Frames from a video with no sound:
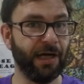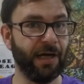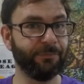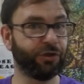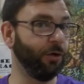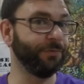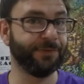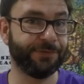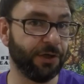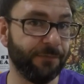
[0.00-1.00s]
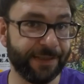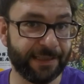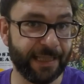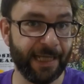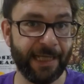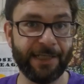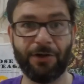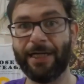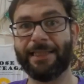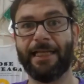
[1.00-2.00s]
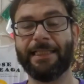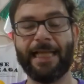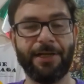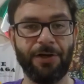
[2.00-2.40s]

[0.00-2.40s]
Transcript: um, terms of service thing or anything like that.